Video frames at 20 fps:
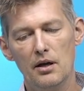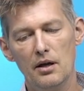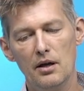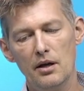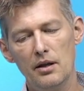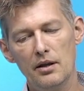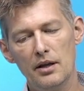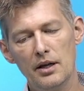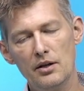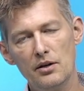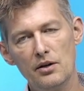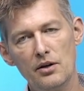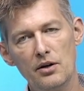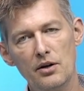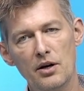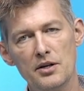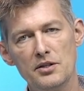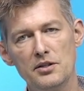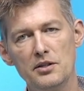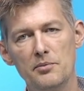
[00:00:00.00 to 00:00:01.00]
that
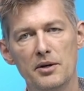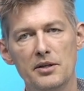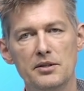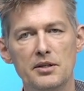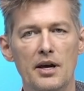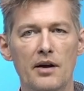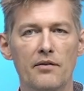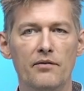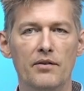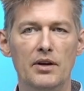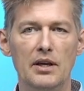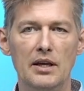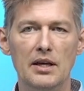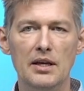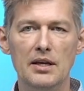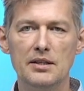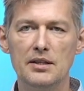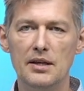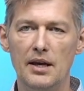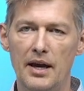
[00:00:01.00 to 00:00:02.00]
customers have
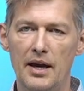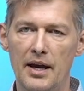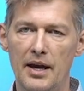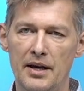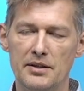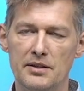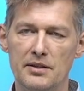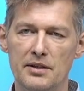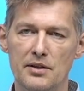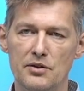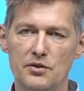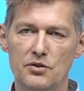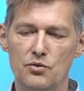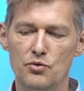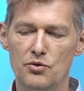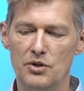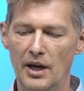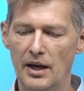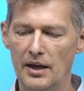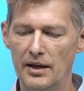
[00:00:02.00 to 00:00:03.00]
easy access to
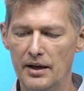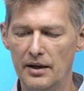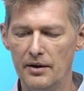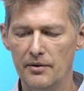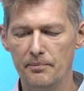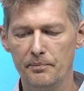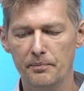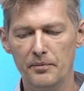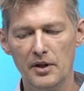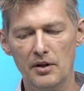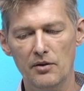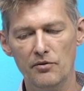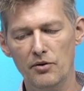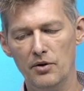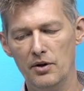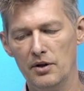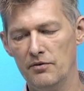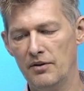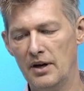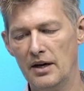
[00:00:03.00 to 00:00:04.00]
data
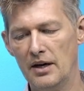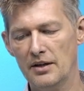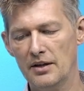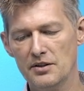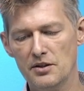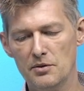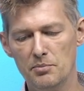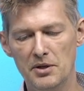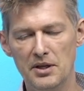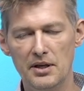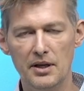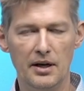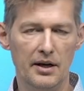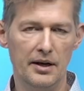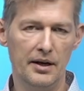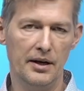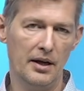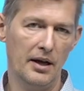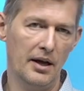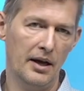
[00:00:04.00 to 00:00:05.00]
for advanced
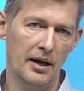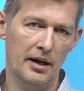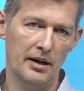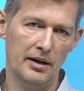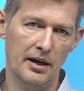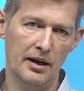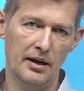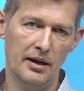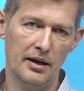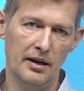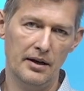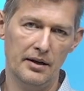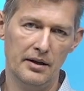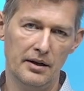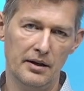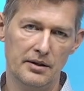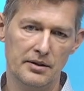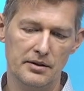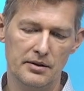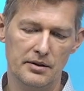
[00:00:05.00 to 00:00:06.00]
BI and
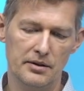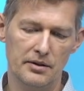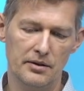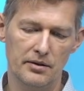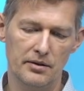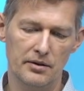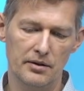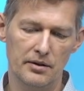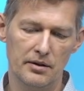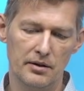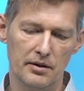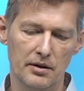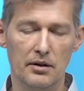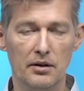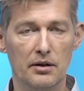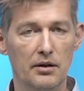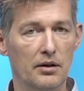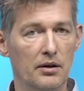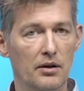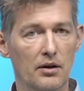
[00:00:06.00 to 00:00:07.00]
analytics.
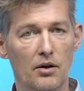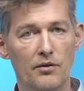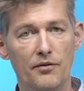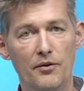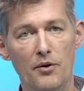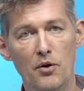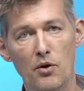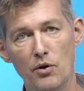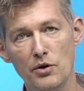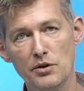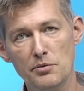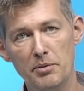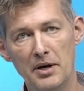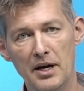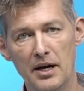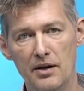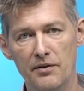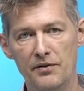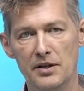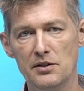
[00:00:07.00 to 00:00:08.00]
Of course,
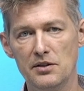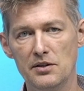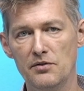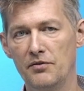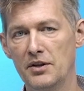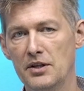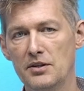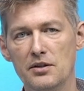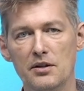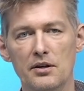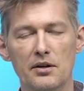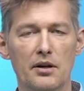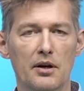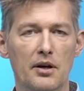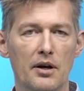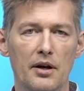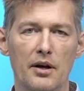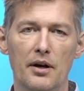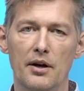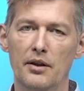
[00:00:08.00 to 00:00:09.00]
part of this vision,
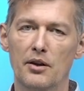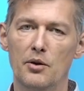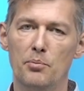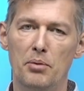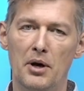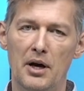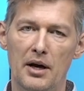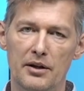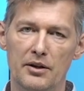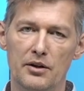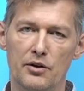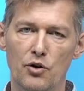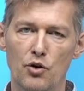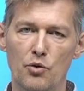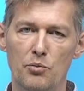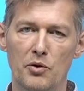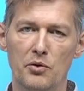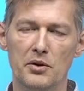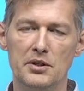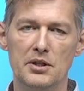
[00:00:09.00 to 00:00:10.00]
the partner
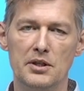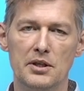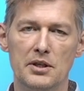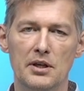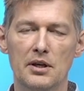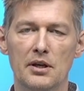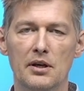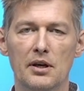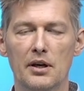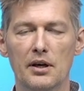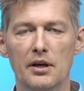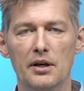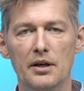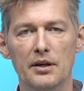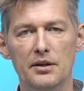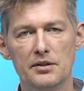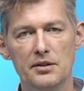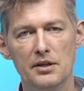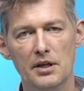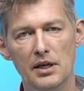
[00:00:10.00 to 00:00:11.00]
community
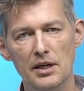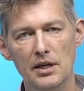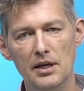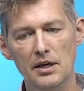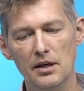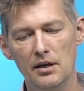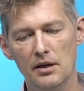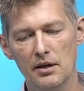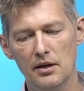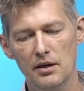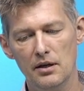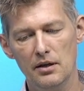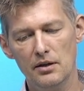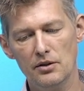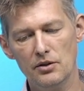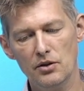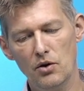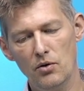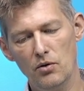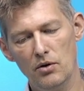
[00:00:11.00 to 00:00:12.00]
is key.
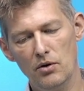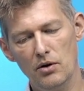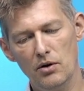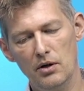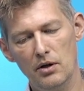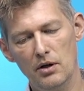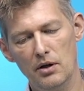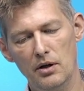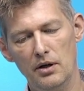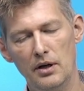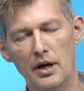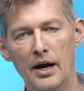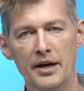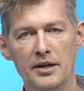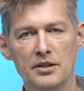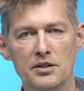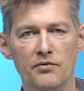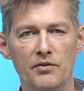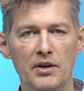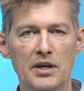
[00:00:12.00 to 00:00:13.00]
So
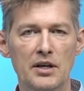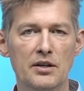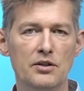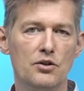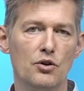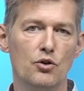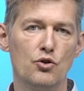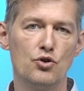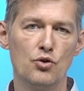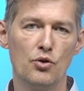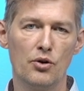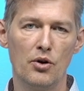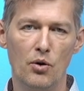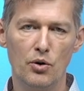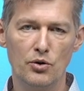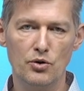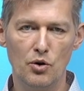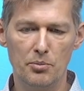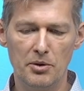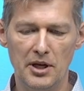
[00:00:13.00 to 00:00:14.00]
ISVs should
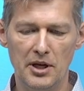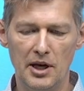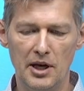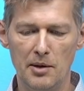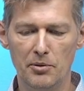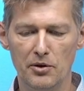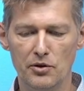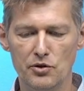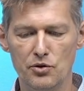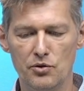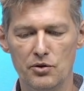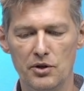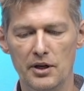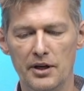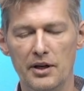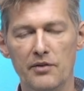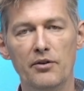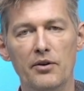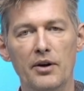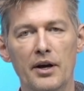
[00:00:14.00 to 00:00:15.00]
also be able to
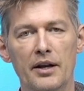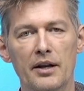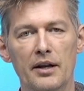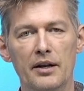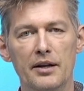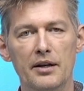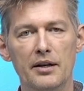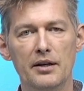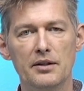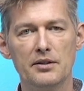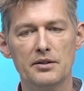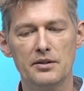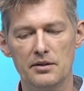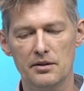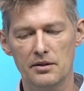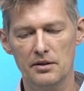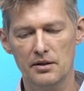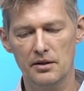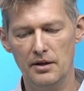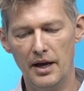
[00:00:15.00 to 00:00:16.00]
deliver analytics.
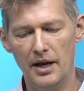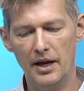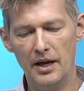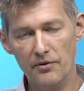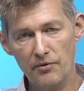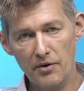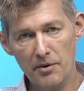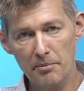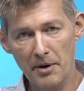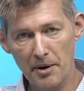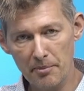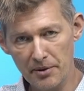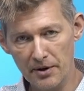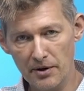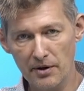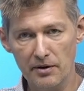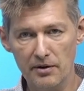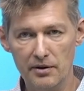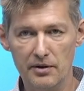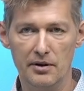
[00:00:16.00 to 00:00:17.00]
And
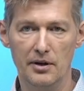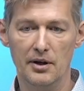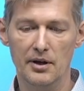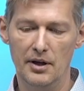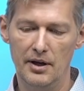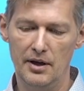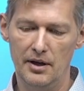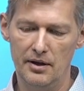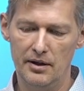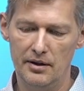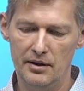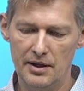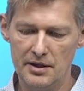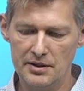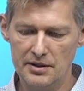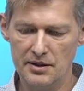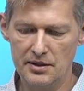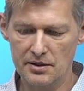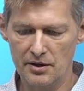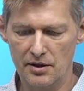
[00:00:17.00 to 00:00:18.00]
remember,
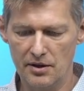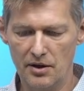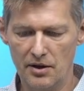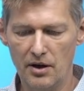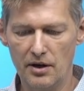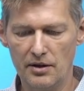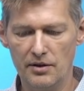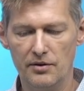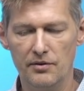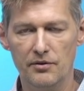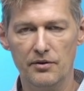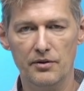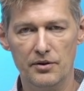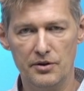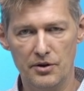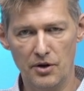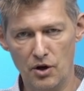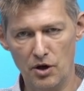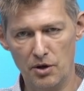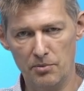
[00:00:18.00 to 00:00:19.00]
this is not
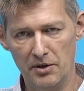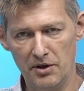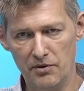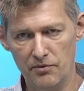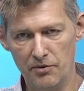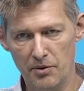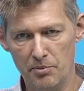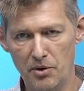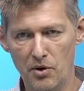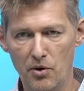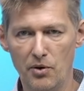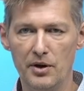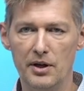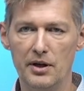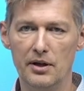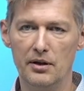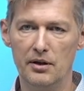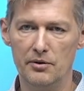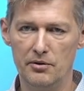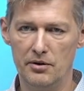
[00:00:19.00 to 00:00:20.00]
document
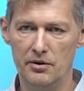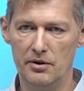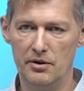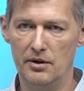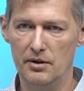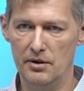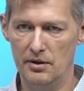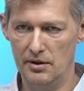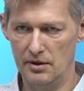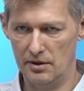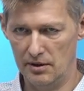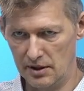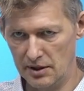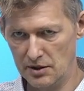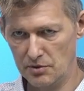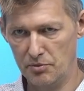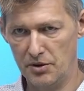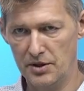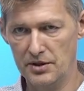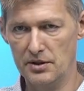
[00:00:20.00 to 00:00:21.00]
reporting. This
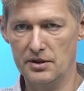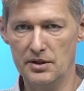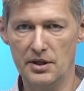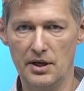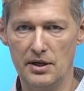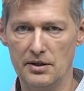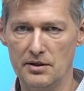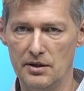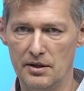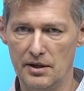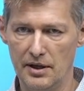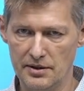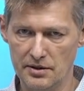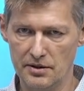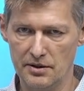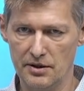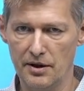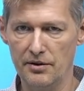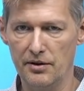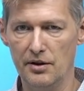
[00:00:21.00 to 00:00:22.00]
presentation has
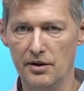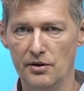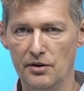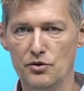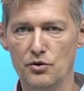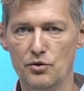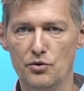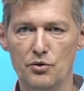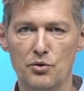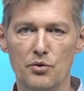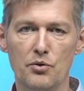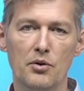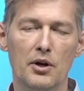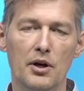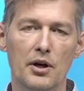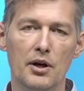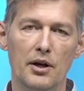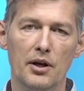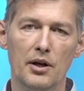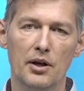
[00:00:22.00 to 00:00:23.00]
nothing to do
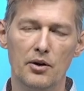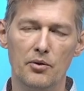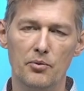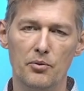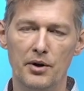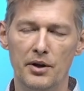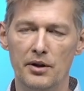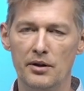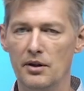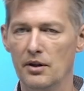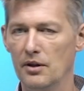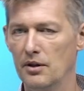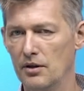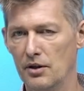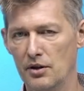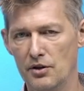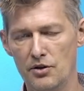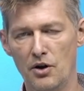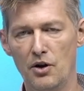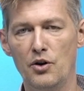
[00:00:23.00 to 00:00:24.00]
with
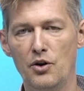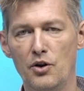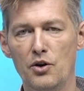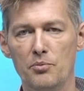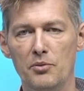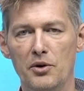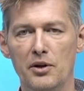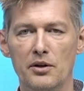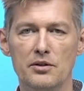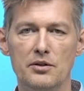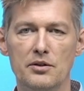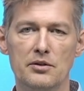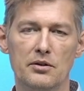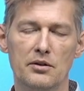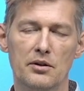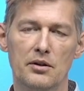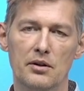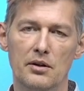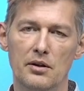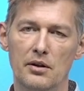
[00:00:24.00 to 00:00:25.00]
the documents
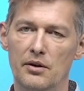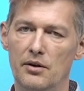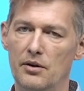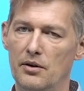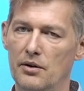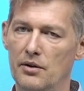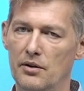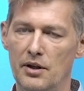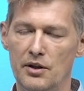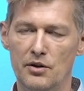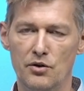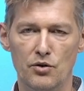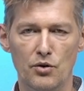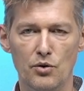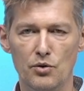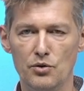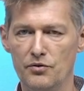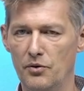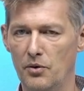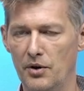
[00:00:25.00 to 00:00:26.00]
that you
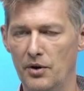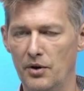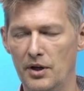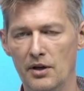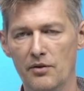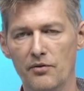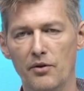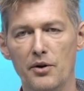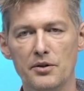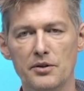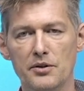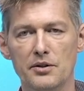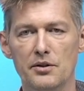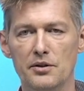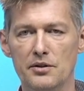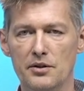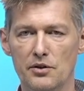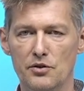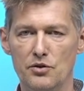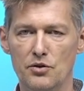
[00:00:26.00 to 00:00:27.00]
use for
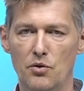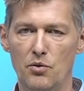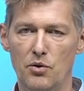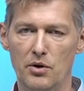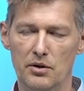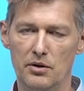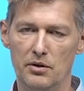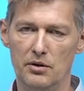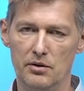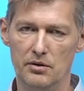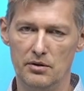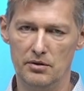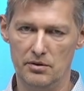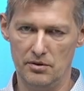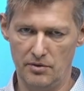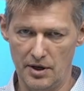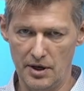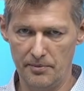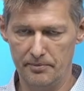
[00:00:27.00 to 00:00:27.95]
invoices and so on. Okay?